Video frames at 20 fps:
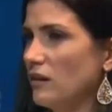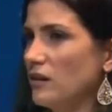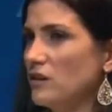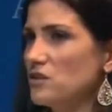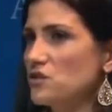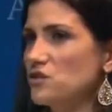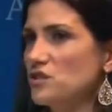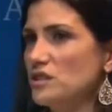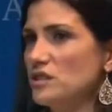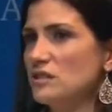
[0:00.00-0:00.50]

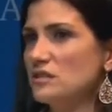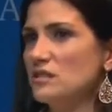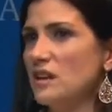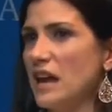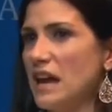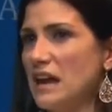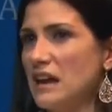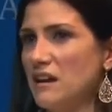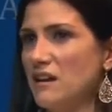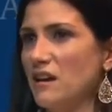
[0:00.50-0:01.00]
She's
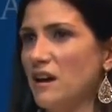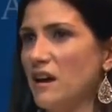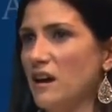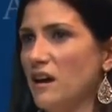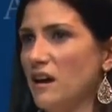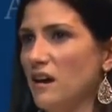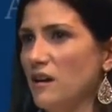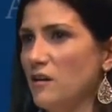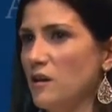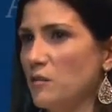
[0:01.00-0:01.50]
a
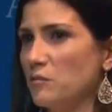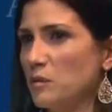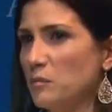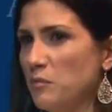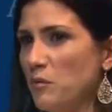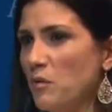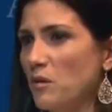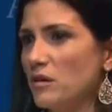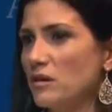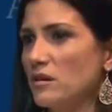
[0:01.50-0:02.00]

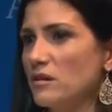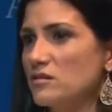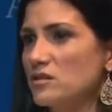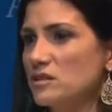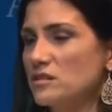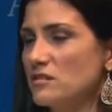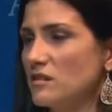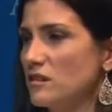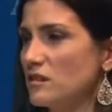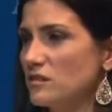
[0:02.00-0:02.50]
reporter.
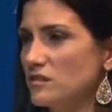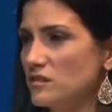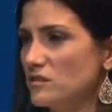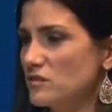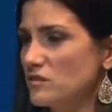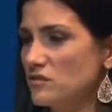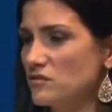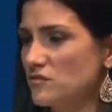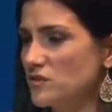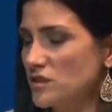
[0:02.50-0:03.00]
She's
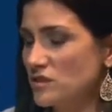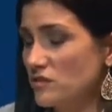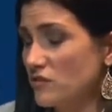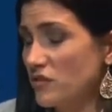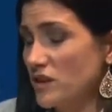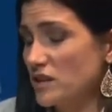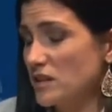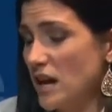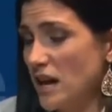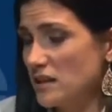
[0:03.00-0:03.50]
just a
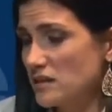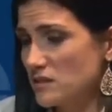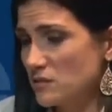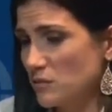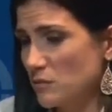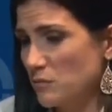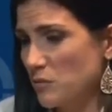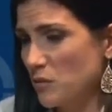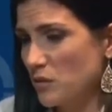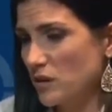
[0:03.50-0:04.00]
fantastic
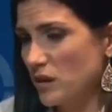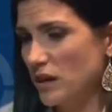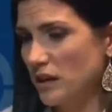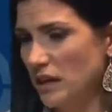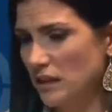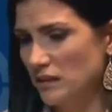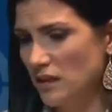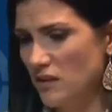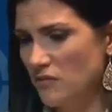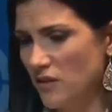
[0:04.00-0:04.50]
reporter, and
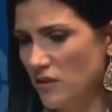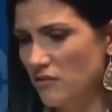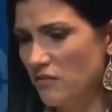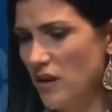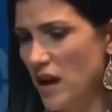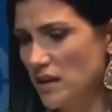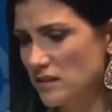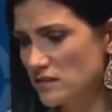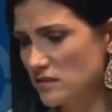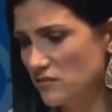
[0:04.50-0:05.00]
I love her
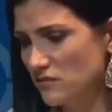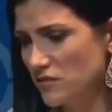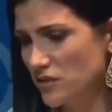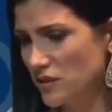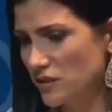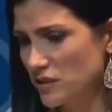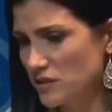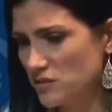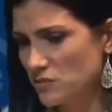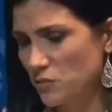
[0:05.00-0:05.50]
Fast and
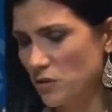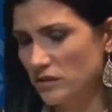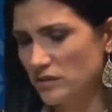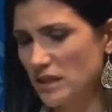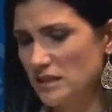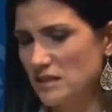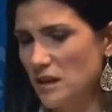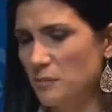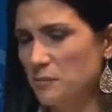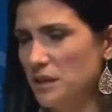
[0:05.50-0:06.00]
Furious work.
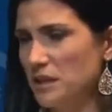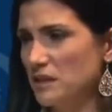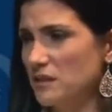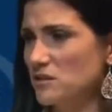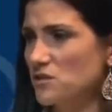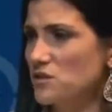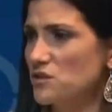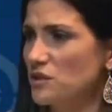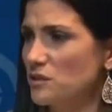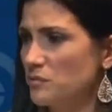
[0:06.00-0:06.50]
That's how media
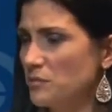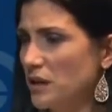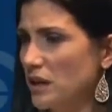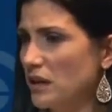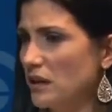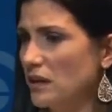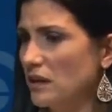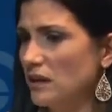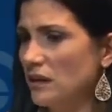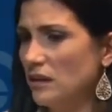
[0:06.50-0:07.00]
should
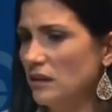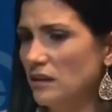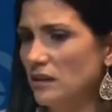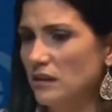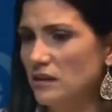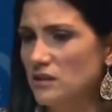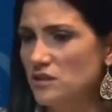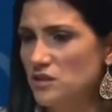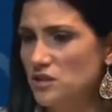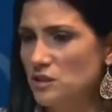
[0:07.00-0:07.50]
be.
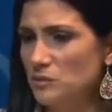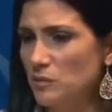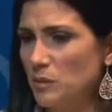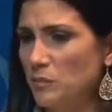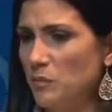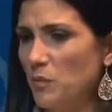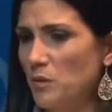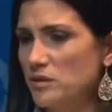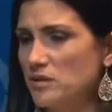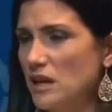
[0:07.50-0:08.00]
She
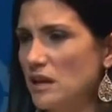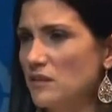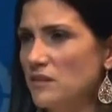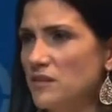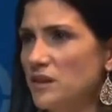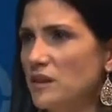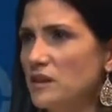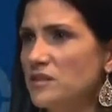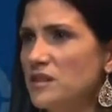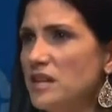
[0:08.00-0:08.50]
reports
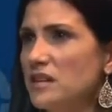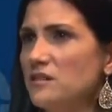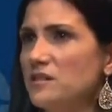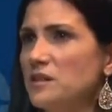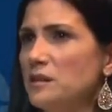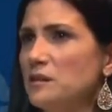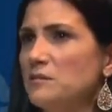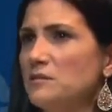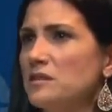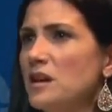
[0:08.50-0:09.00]

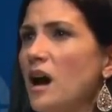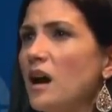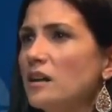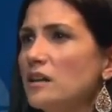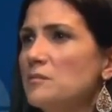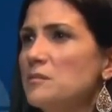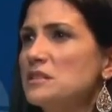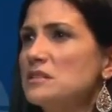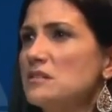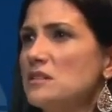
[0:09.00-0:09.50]
the
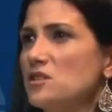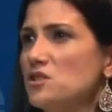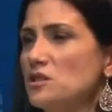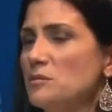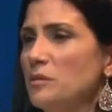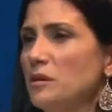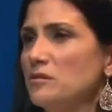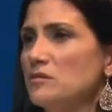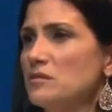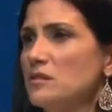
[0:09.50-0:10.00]
documents that she
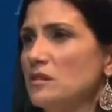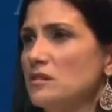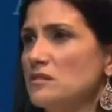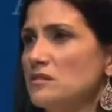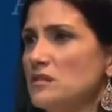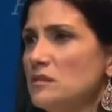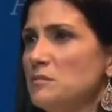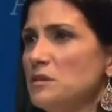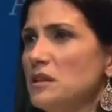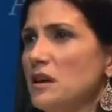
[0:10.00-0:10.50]
posted on
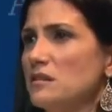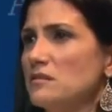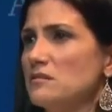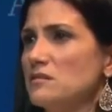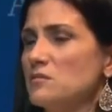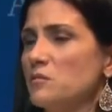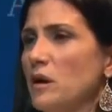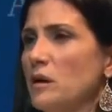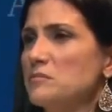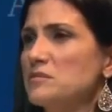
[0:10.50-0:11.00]

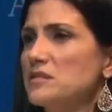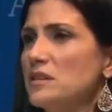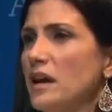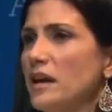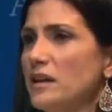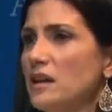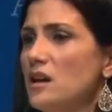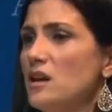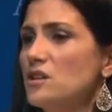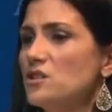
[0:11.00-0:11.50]
CBS's
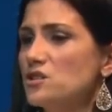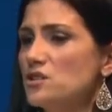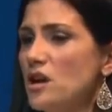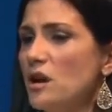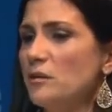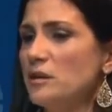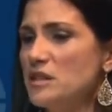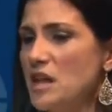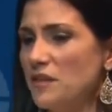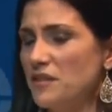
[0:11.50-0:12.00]
website
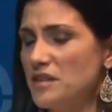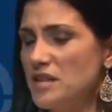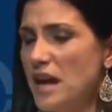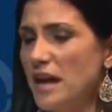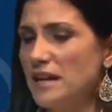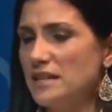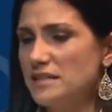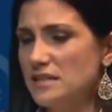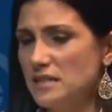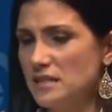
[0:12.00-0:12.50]
showing that the
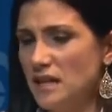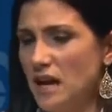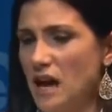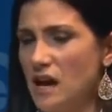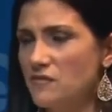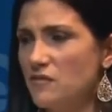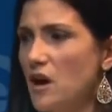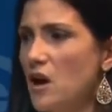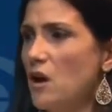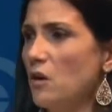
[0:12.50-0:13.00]

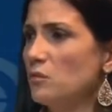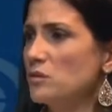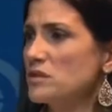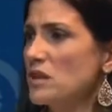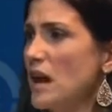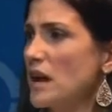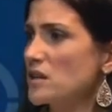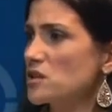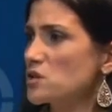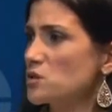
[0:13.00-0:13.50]
ATF was
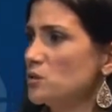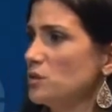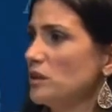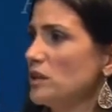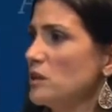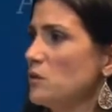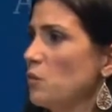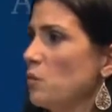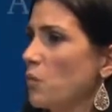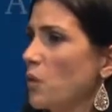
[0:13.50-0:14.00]

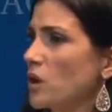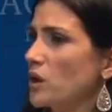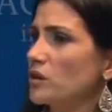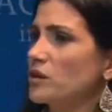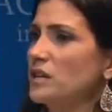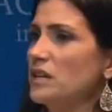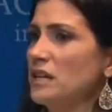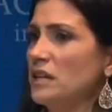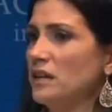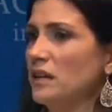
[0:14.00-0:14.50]
actually
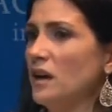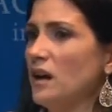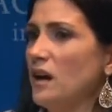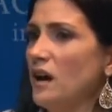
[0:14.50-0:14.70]
working